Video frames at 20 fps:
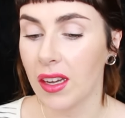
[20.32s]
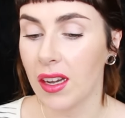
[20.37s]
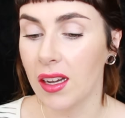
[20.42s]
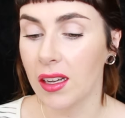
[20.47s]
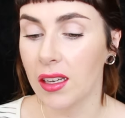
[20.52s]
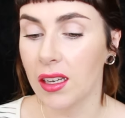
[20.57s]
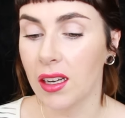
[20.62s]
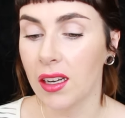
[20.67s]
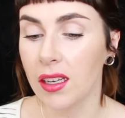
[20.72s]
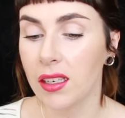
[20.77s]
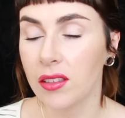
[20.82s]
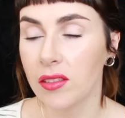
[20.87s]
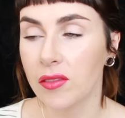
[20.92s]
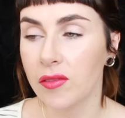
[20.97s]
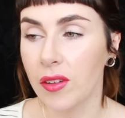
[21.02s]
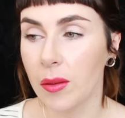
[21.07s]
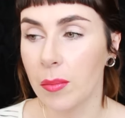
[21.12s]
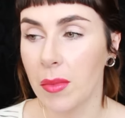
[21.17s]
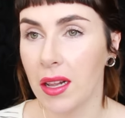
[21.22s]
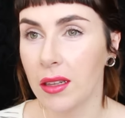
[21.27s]
I kind
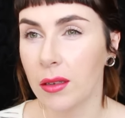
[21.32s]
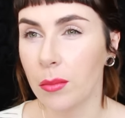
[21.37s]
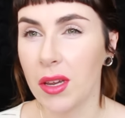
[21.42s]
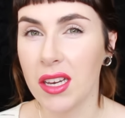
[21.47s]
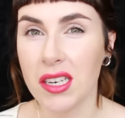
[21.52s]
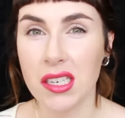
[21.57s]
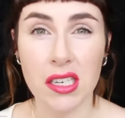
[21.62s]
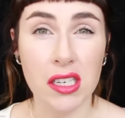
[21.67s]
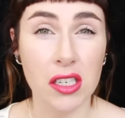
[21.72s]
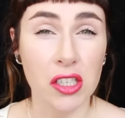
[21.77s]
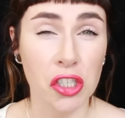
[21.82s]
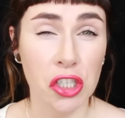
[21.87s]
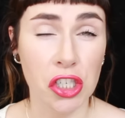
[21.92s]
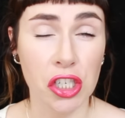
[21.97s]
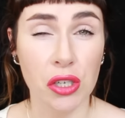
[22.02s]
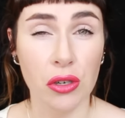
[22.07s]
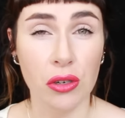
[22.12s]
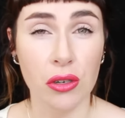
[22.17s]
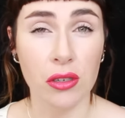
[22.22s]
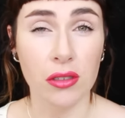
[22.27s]
of amalgamated a
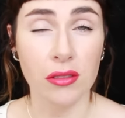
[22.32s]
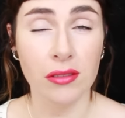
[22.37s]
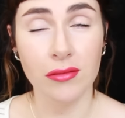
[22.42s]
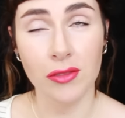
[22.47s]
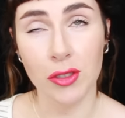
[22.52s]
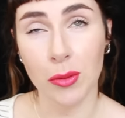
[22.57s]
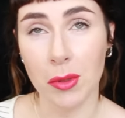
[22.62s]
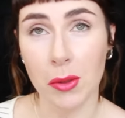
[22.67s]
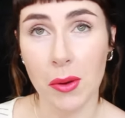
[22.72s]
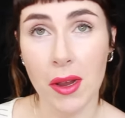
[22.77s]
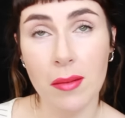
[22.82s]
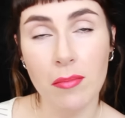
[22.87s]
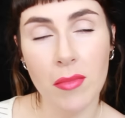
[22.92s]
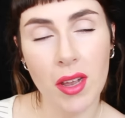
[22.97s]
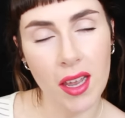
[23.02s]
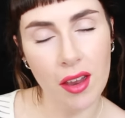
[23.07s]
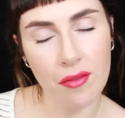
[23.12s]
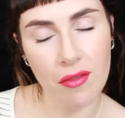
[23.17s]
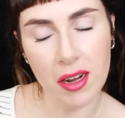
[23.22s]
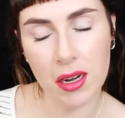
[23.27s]
G R W
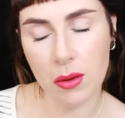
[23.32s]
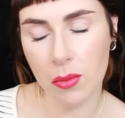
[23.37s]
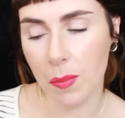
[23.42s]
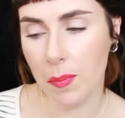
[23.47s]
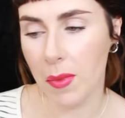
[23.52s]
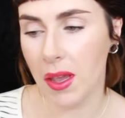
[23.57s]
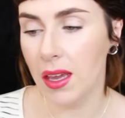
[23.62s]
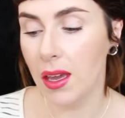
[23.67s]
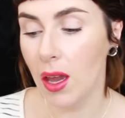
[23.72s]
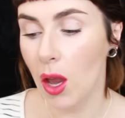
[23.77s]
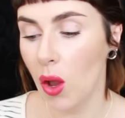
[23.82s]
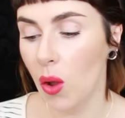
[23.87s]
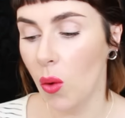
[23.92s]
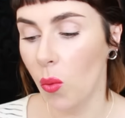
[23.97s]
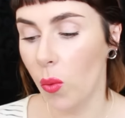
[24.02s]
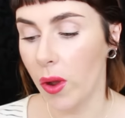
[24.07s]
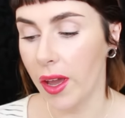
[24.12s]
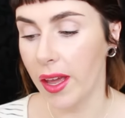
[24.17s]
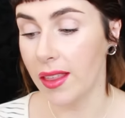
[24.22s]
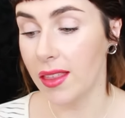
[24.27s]
M, Get Ready With Me,
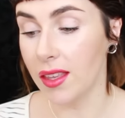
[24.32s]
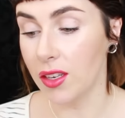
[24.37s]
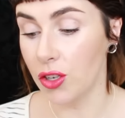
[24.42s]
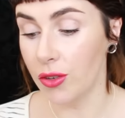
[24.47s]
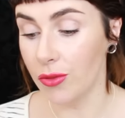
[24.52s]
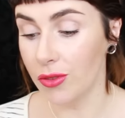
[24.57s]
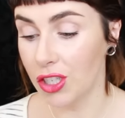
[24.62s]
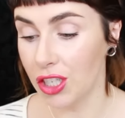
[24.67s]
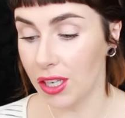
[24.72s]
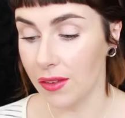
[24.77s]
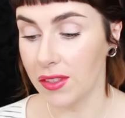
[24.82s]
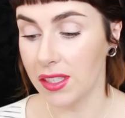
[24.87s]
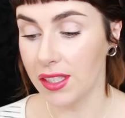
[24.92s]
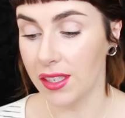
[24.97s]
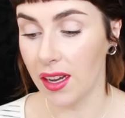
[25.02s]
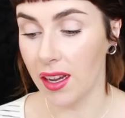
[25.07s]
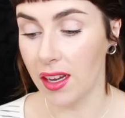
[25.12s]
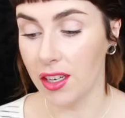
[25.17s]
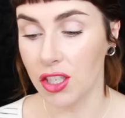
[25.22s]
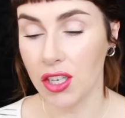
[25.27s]
with a new Shift
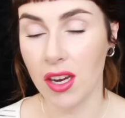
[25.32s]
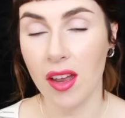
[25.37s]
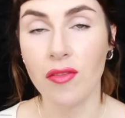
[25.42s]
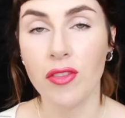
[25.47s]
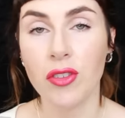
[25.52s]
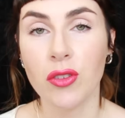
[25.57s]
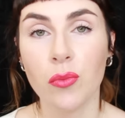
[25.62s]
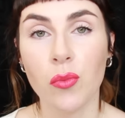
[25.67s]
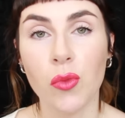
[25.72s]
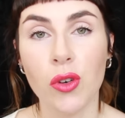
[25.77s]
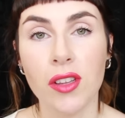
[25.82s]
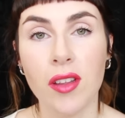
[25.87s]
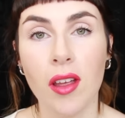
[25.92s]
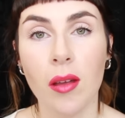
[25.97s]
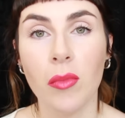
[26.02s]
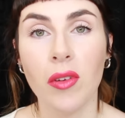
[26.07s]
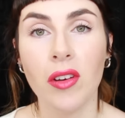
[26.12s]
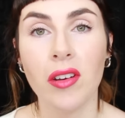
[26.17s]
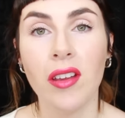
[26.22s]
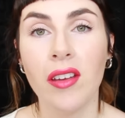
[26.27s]
Stash. Haven't done one of
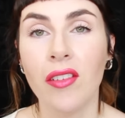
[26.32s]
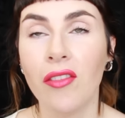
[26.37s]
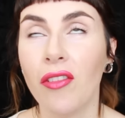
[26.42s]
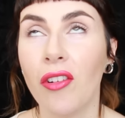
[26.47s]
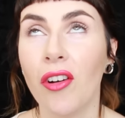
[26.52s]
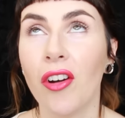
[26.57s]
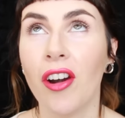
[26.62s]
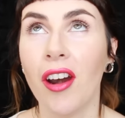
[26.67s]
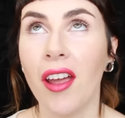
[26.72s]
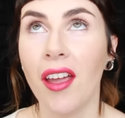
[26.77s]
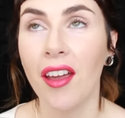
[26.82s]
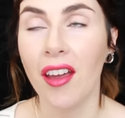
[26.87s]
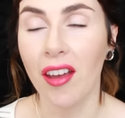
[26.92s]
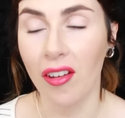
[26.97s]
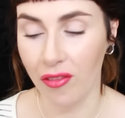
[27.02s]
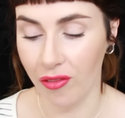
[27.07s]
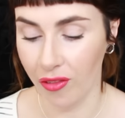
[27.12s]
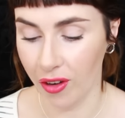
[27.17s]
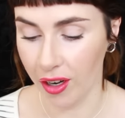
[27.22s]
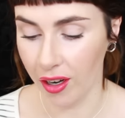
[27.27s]
them in
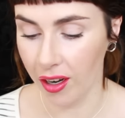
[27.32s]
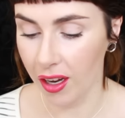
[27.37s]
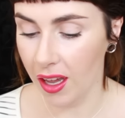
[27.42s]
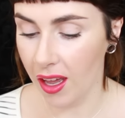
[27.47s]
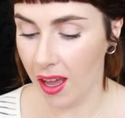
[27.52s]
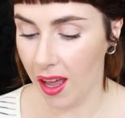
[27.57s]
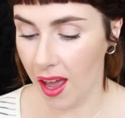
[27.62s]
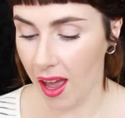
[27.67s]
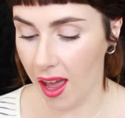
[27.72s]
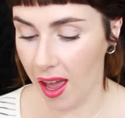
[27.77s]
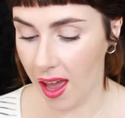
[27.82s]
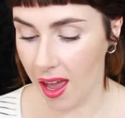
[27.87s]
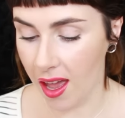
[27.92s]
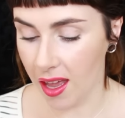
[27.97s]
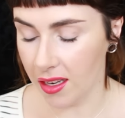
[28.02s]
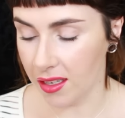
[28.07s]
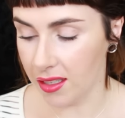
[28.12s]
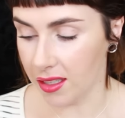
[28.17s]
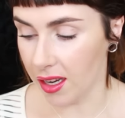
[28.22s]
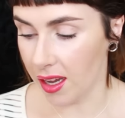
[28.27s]
forever.
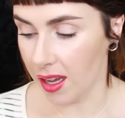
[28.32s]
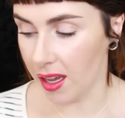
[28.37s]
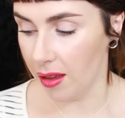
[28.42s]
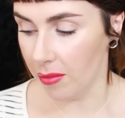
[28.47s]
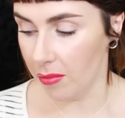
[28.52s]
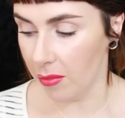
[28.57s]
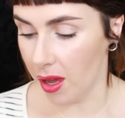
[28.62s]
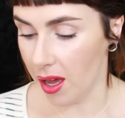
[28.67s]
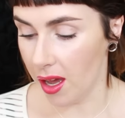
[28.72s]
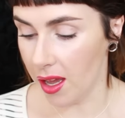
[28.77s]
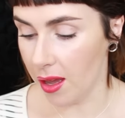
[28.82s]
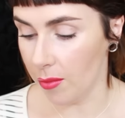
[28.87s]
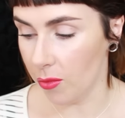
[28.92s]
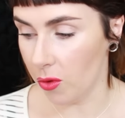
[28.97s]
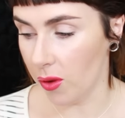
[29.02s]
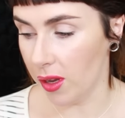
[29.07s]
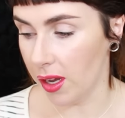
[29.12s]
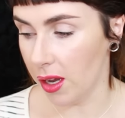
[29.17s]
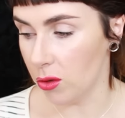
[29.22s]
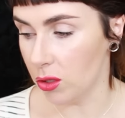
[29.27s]
And um, I am
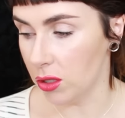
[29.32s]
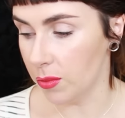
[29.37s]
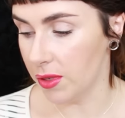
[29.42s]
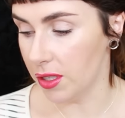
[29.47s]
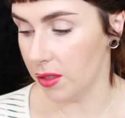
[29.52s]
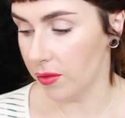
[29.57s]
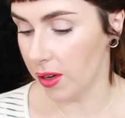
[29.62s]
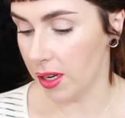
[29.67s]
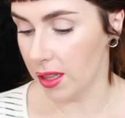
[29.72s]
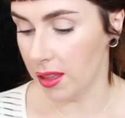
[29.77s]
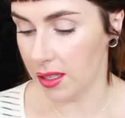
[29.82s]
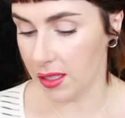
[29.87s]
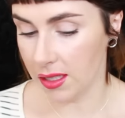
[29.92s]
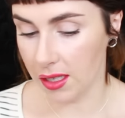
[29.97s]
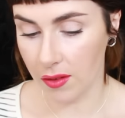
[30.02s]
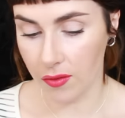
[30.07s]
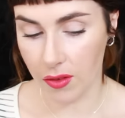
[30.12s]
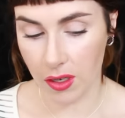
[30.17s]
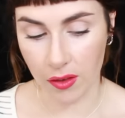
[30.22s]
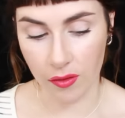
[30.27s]
going out to meet a friend
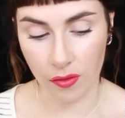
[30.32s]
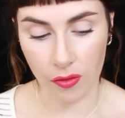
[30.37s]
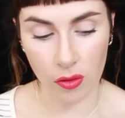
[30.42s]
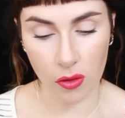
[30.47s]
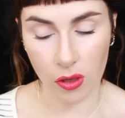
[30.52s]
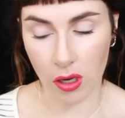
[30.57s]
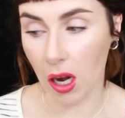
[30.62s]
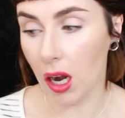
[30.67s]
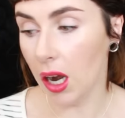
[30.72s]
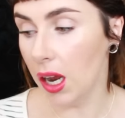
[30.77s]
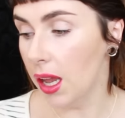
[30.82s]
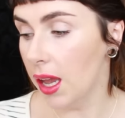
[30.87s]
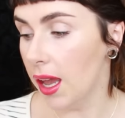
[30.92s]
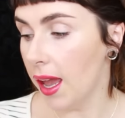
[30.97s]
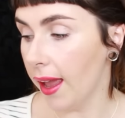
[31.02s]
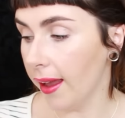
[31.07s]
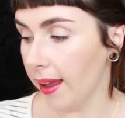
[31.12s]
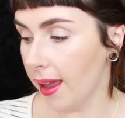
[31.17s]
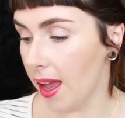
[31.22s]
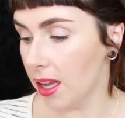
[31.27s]
this evening for
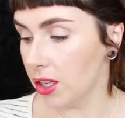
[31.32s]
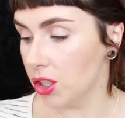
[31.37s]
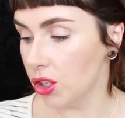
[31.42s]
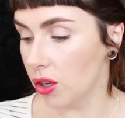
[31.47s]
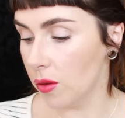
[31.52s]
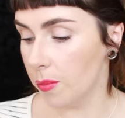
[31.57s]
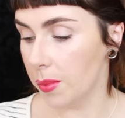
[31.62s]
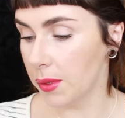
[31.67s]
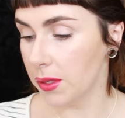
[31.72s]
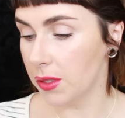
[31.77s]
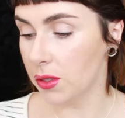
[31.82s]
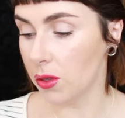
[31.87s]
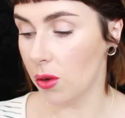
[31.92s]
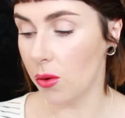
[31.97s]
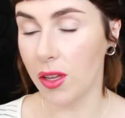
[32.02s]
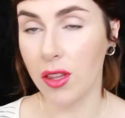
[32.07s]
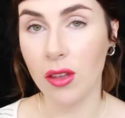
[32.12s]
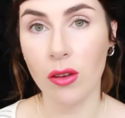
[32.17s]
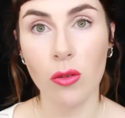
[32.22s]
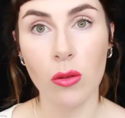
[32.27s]
a catch up,
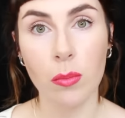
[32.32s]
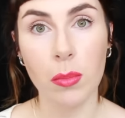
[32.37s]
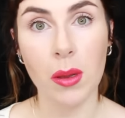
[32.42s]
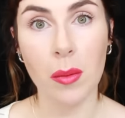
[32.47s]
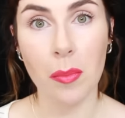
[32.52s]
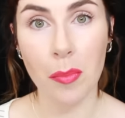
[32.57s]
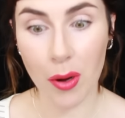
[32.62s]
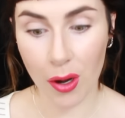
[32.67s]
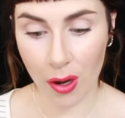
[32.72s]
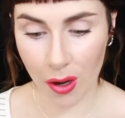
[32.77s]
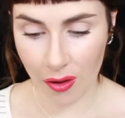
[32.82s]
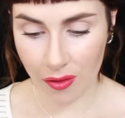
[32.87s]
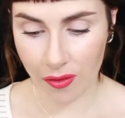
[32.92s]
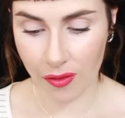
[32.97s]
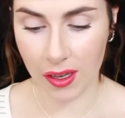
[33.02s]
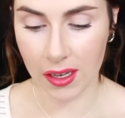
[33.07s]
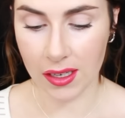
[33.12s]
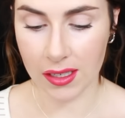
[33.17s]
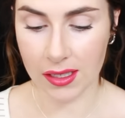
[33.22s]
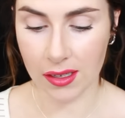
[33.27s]
so I thought it would be
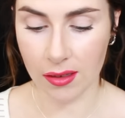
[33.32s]
perfect.